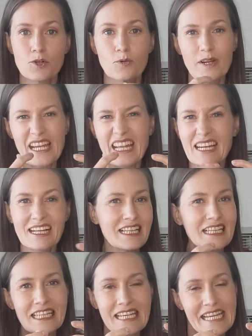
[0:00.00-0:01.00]
green,
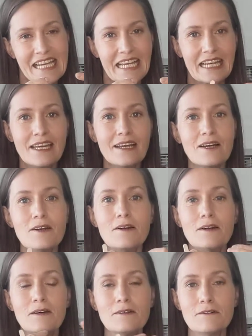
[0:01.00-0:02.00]
clean
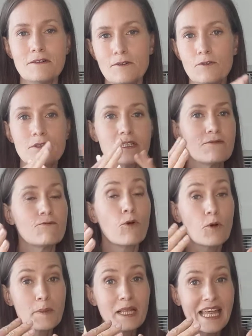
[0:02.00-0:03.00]

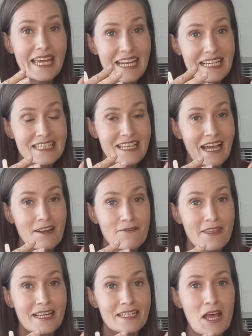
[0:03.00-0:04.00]
formulating side
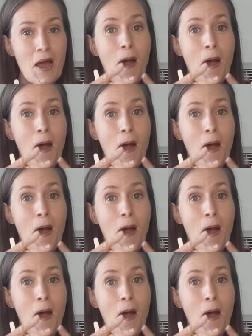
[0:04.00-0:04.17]
of things.